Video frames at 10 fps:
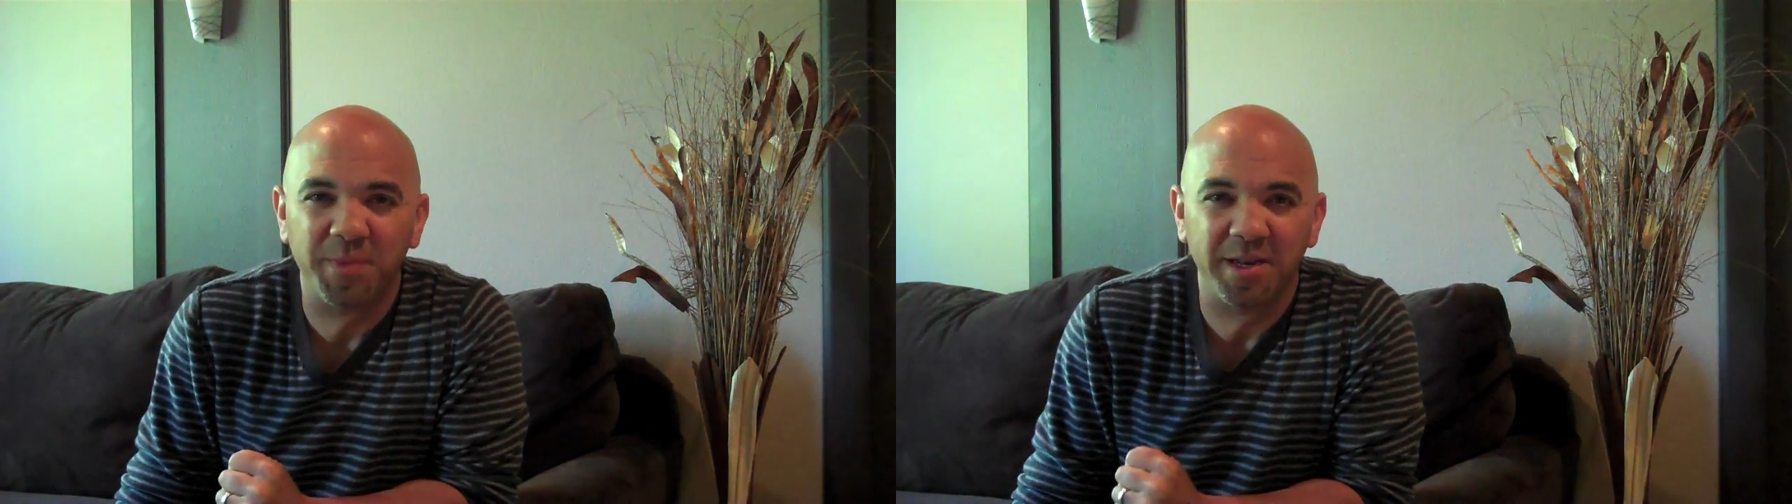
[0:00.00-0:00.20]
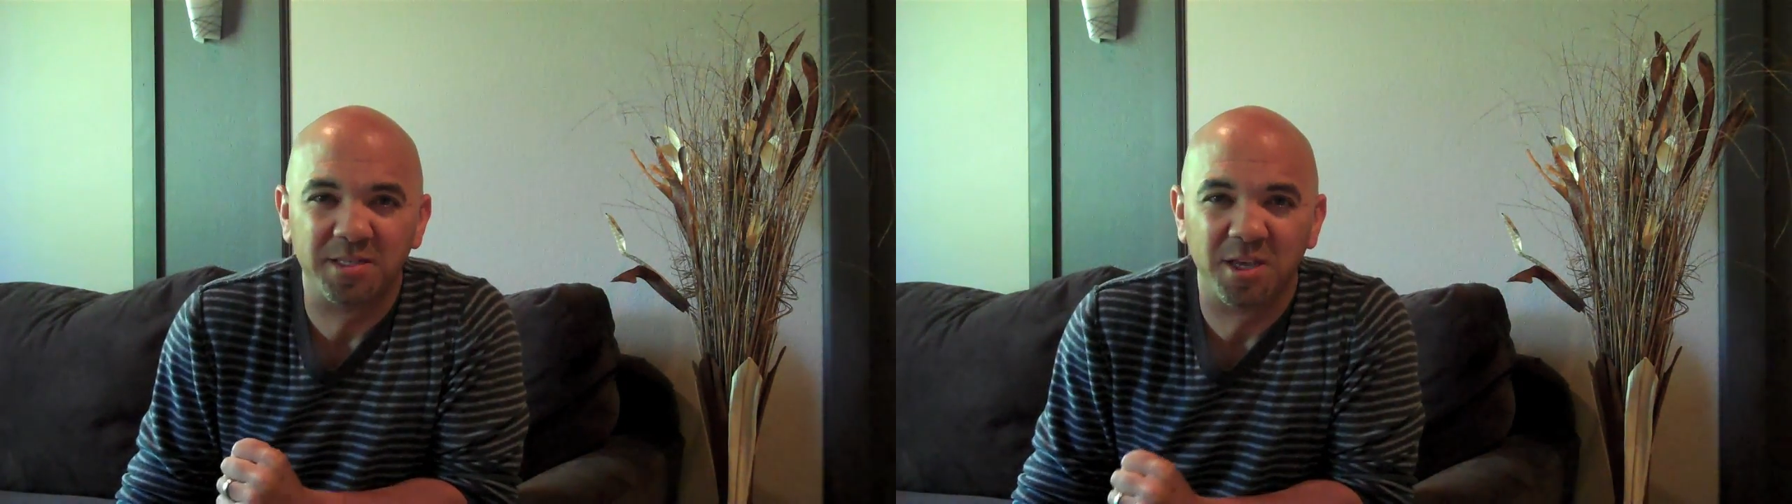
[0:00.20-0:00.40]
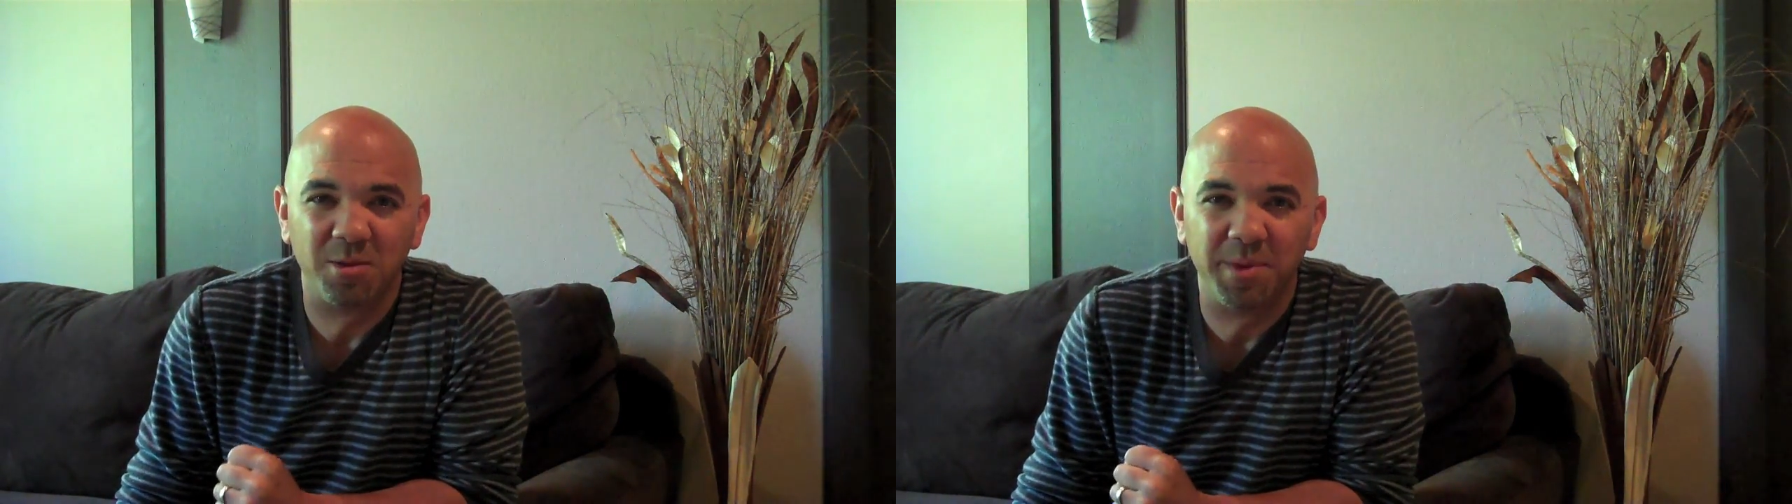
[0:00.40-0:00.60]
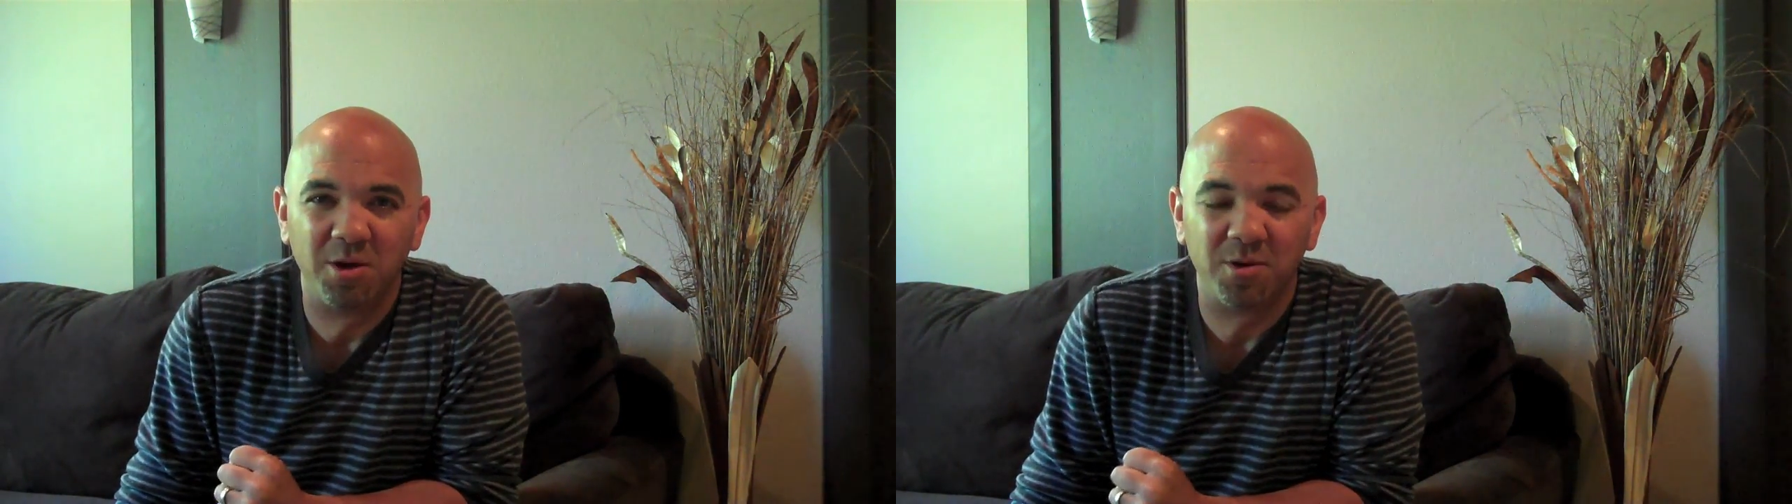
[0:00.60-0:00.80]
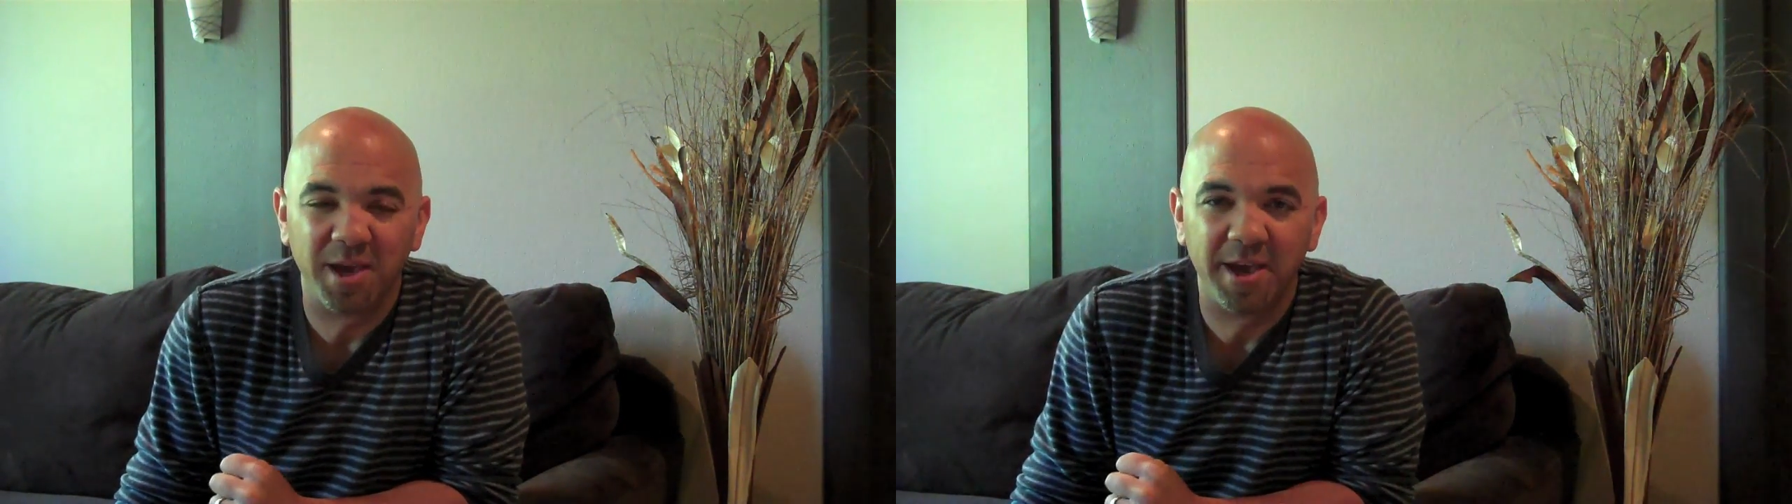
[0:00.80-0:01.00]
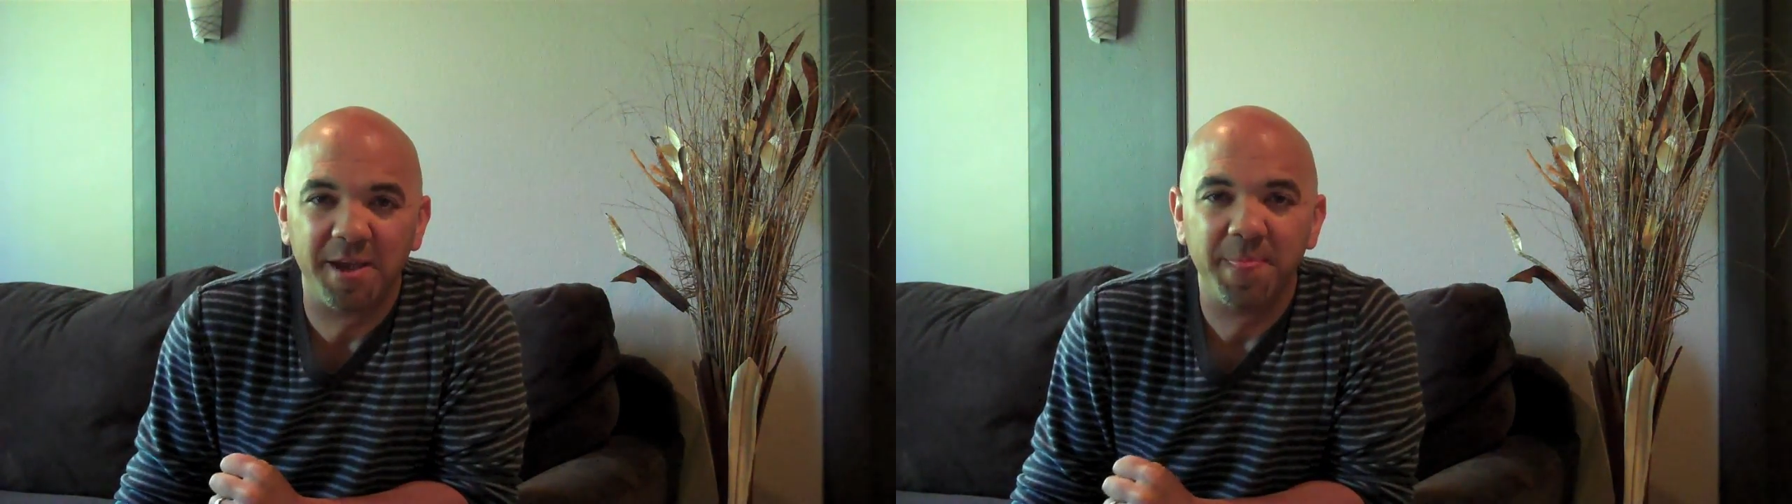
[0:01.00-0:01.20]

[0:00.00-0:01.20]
that it's going to be okay,